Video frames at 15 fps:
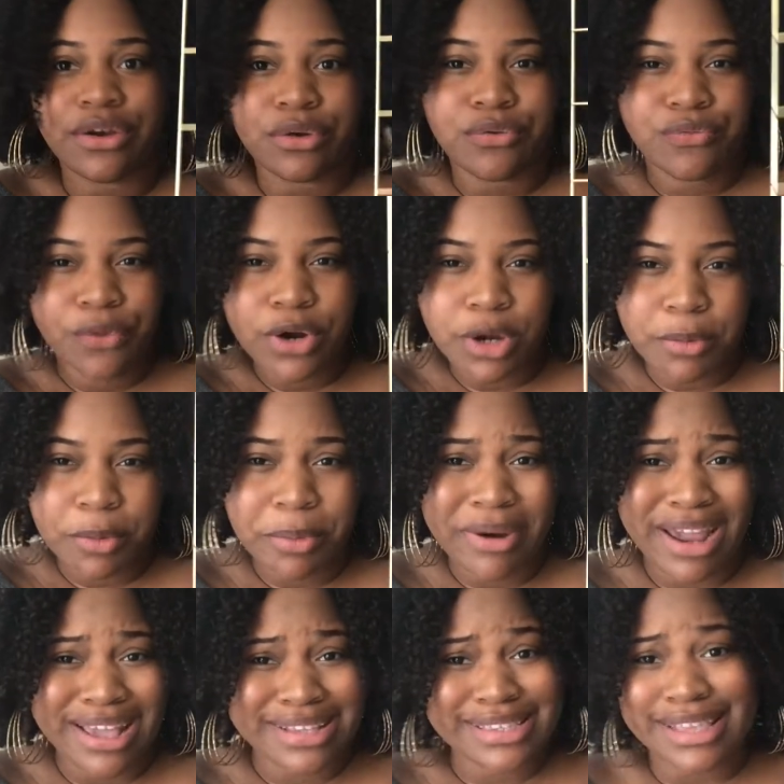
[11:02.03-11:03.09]
an affordable
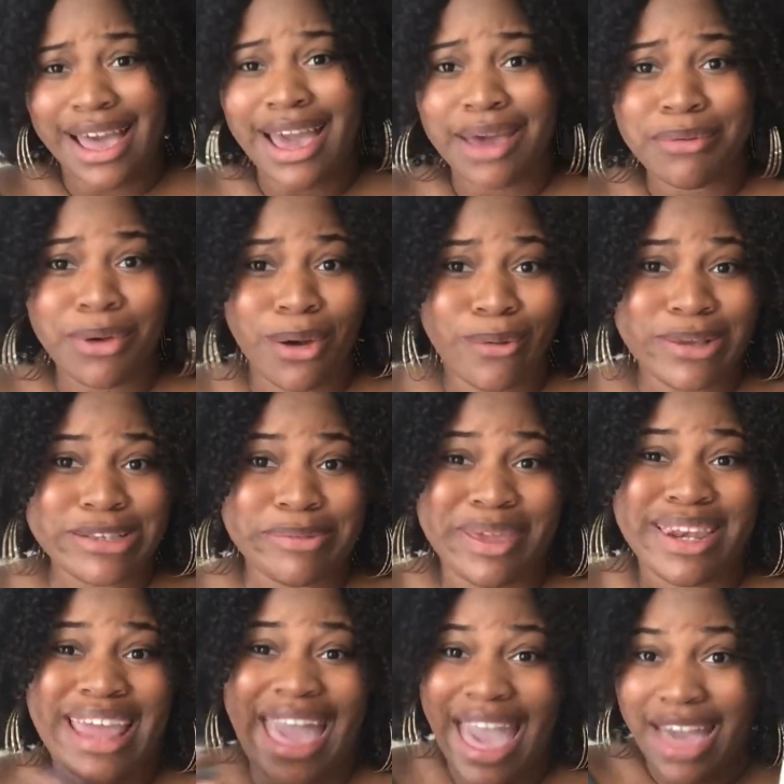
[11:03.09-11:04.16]
price. I will always be
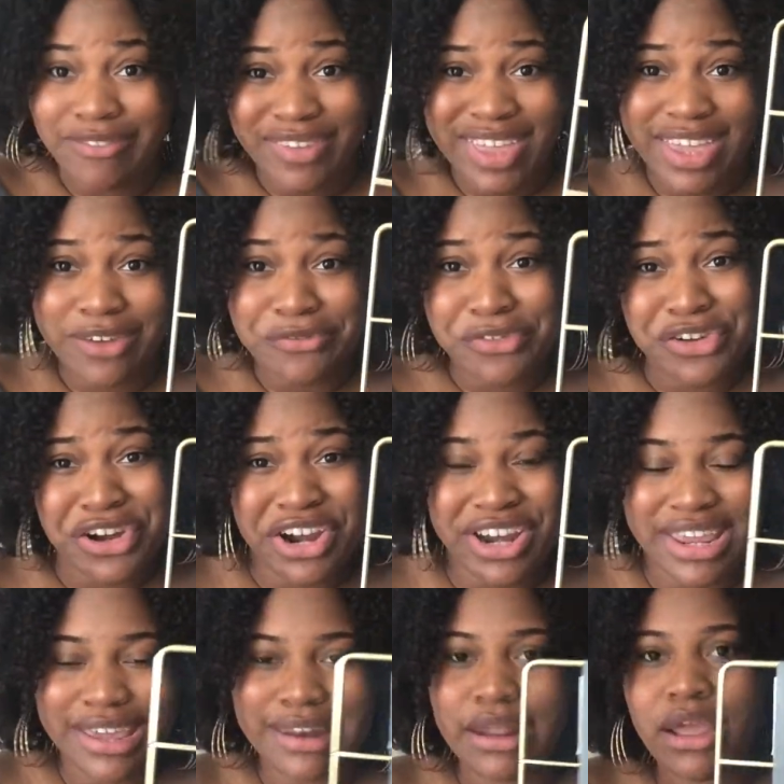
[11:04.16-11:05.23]
an advocate for
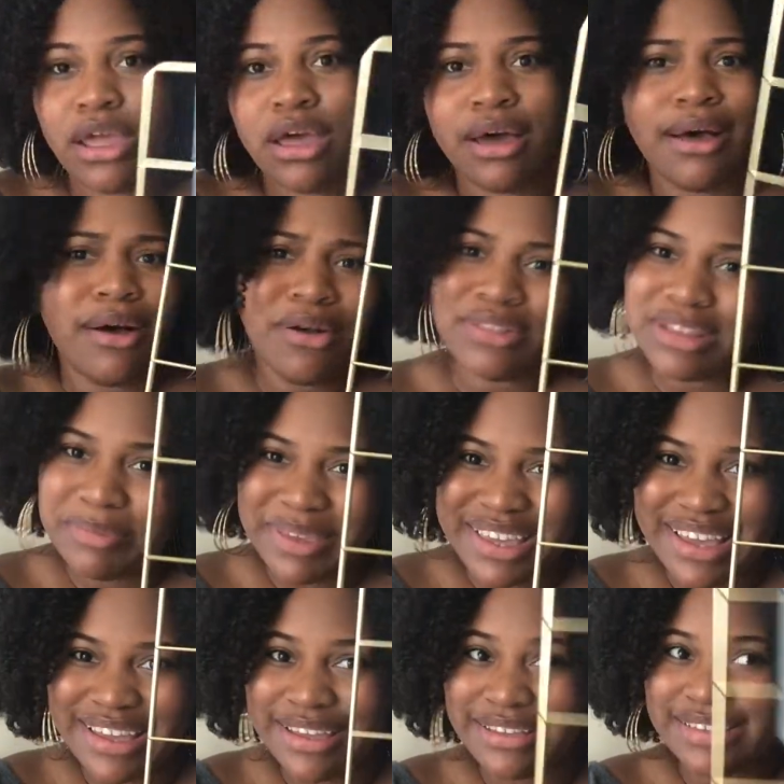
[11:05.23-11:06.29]
Target only
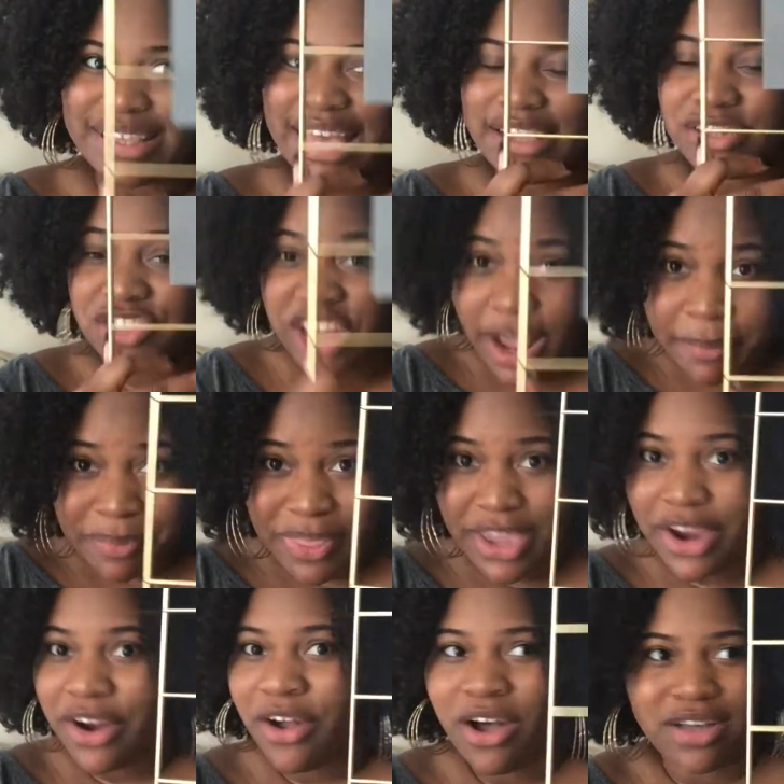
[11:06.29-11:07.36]
because I shop
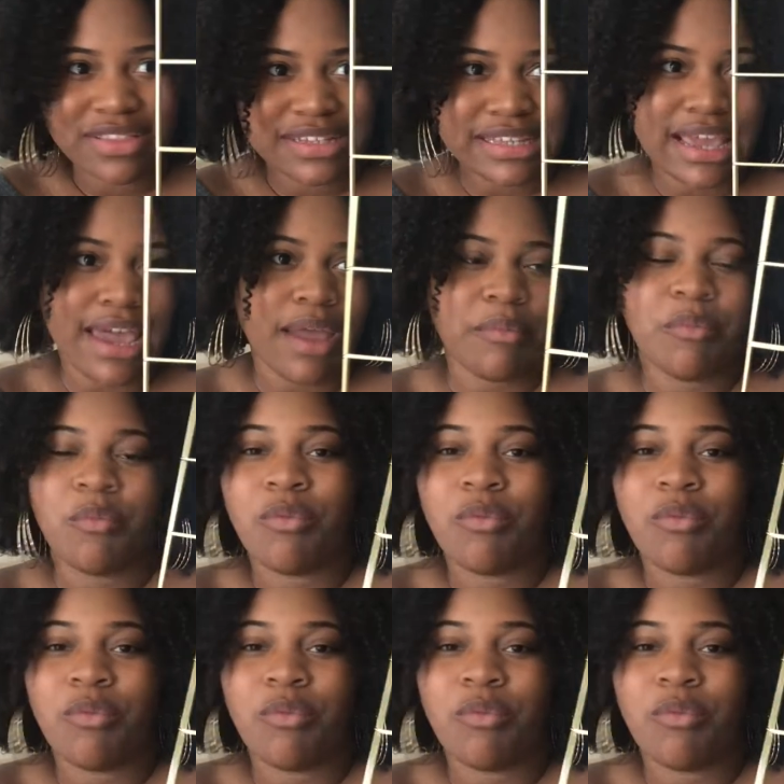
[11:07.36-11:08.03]
there all the time.